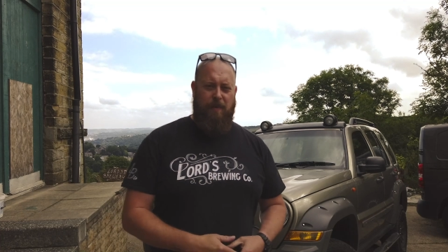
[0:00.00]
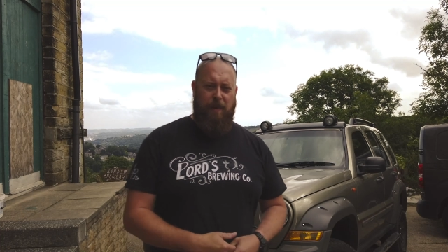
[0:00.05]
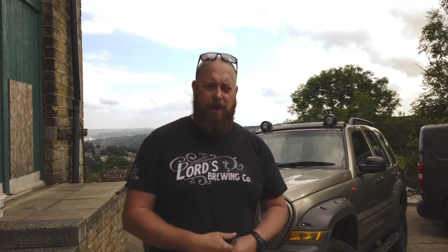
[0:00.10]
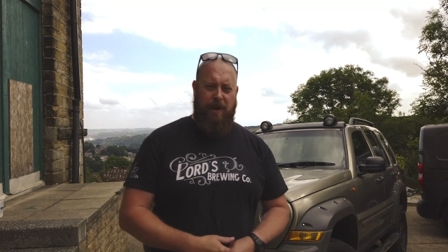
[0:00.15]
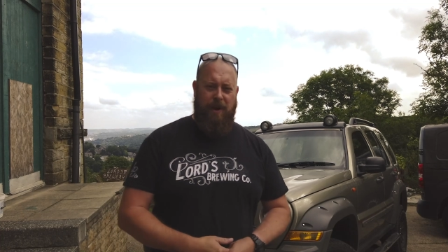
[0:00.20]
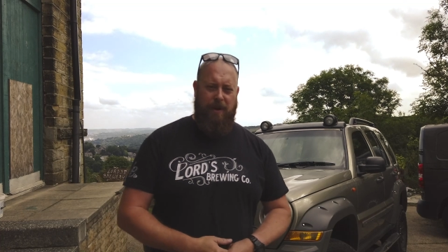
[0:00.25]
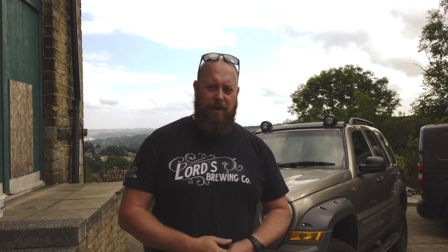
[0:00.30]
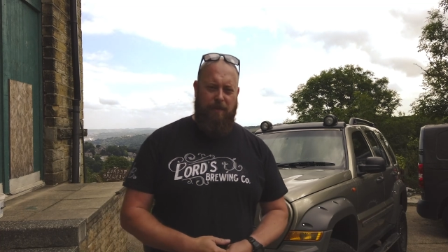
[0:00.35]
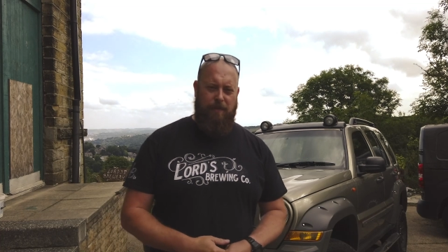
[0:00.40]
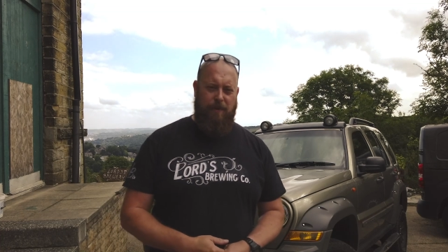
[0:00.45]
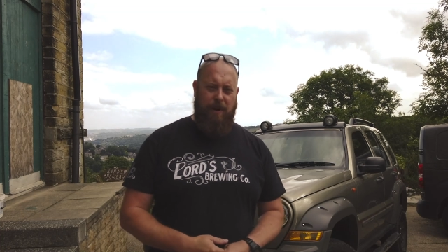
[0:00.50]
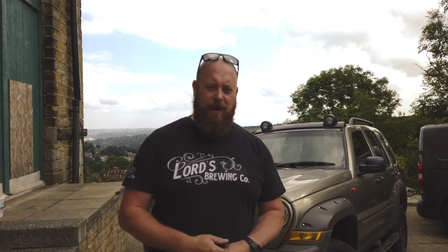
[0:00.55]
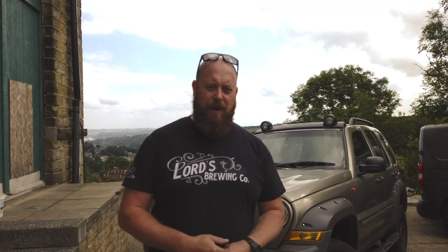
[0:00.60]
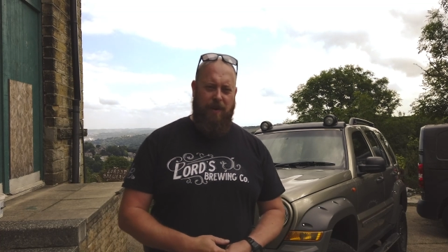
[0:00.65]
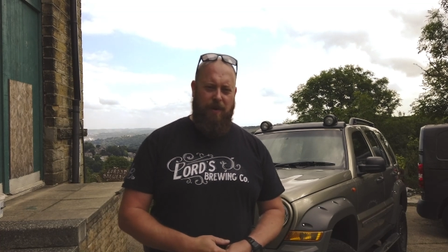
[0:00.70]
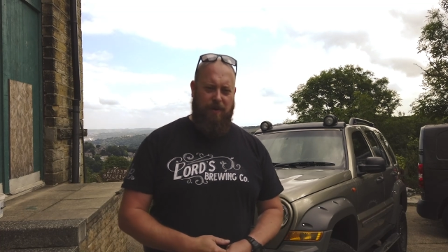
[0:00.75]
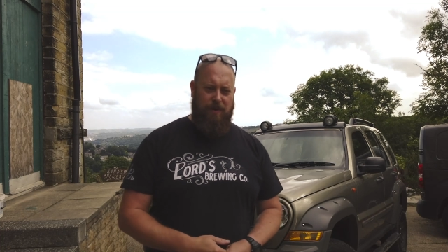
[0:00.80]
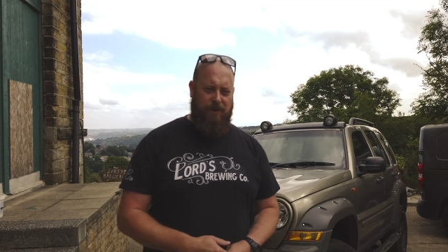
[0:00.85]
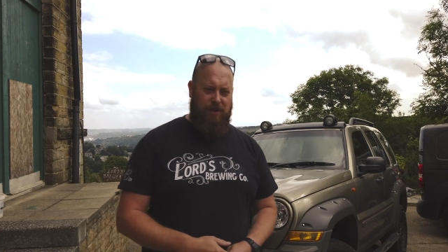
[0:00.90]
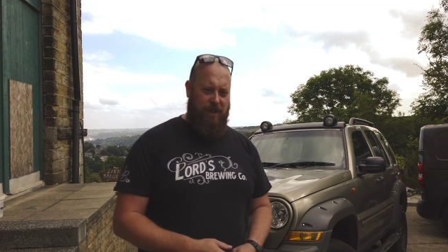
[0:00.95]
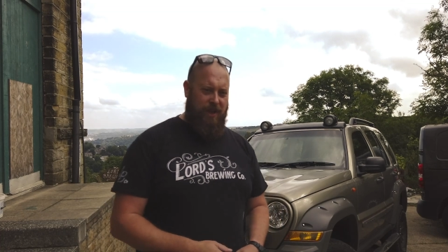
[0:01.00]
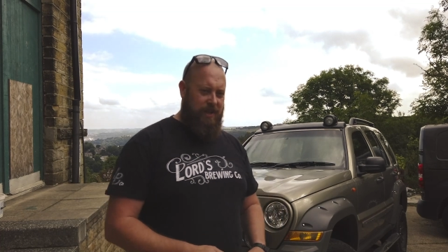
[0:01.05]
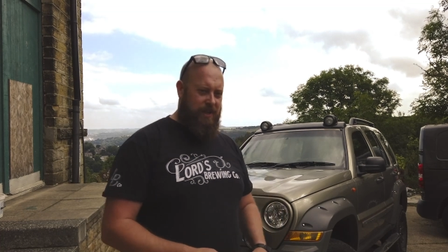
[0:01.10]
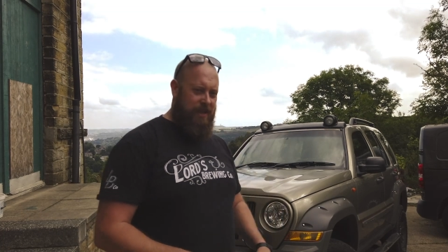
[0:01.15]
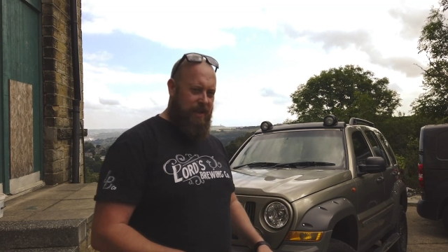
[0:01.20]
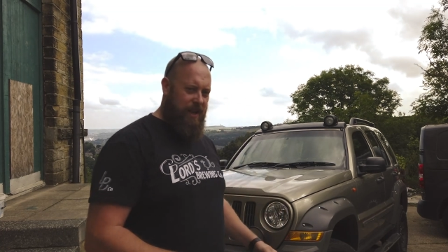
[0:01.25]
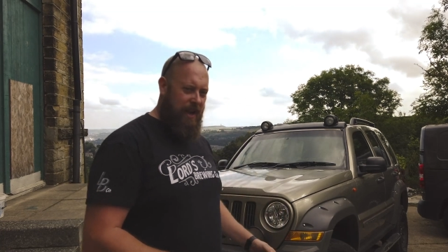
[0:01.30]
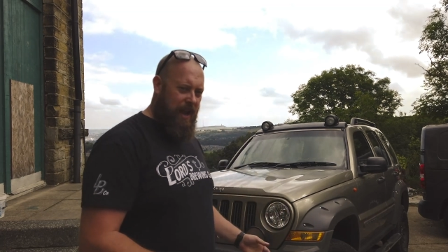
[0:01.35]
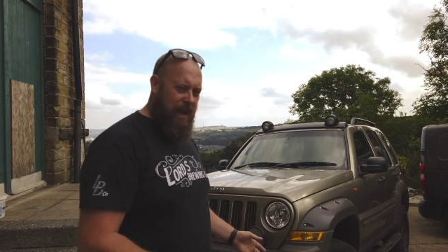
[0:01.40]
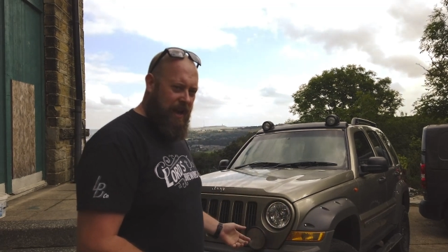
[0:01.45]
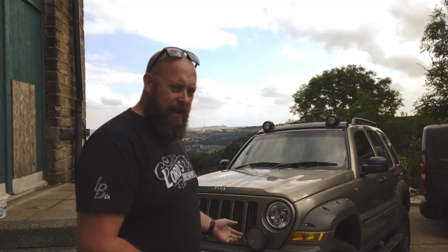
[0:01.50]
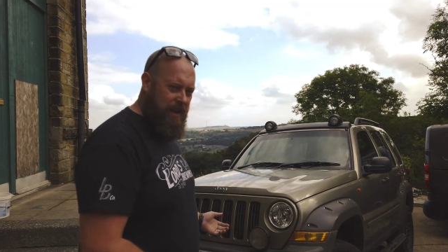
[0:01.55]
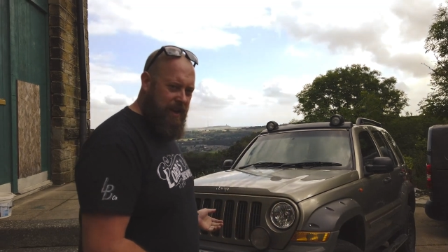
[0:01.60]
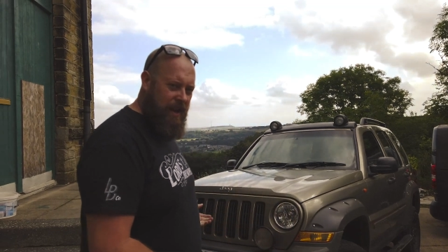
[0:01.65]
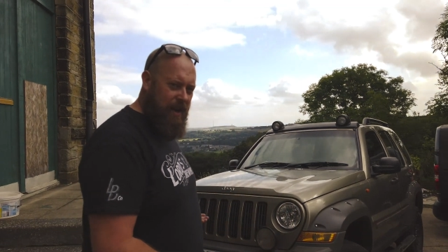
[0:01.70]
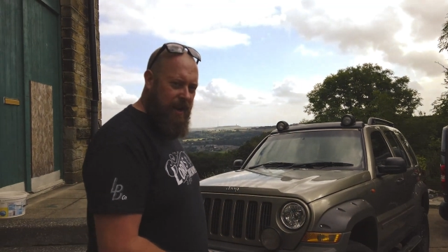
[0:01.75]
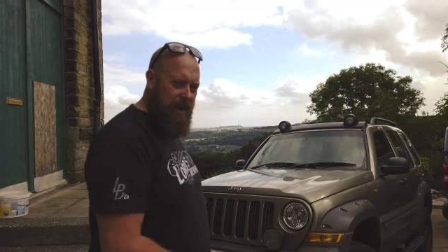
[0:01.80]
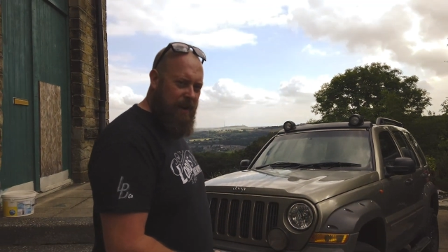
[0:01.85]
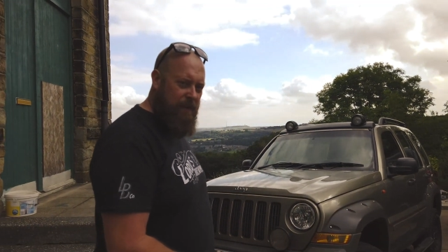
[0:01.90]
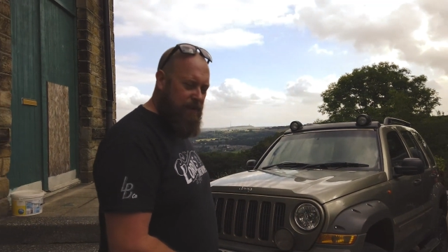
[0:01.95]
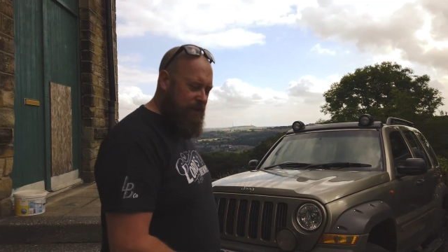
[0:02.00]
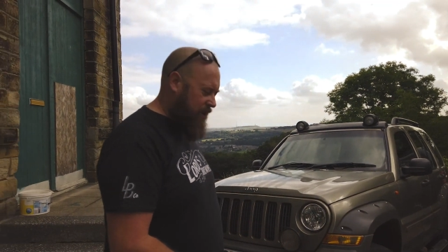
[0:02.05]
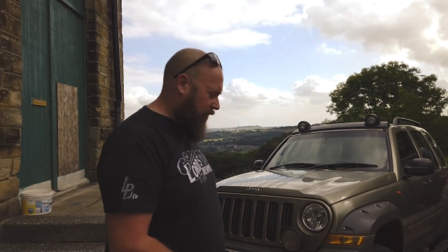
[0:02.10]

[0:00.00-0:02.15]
we're going to relaunch this, and it